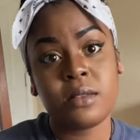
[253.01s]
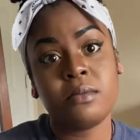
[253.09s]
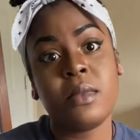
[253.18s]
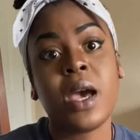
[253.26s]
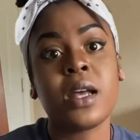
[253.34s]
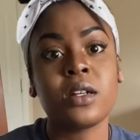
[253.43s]

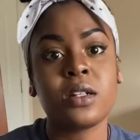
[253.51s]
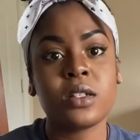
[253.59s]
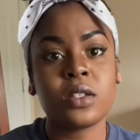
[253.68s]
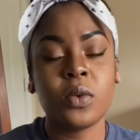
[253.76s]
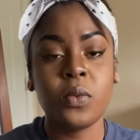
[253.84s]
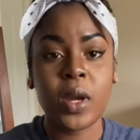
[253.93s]
matters.
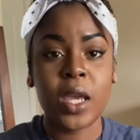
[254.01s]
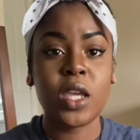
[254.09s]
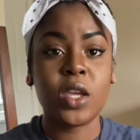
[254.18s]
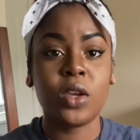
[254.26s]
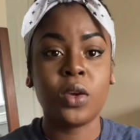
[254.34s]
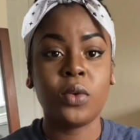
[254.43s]
The way
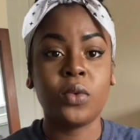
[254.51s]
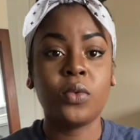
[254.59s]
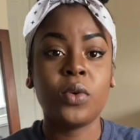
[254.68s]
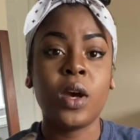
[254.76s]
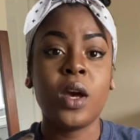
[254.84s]
you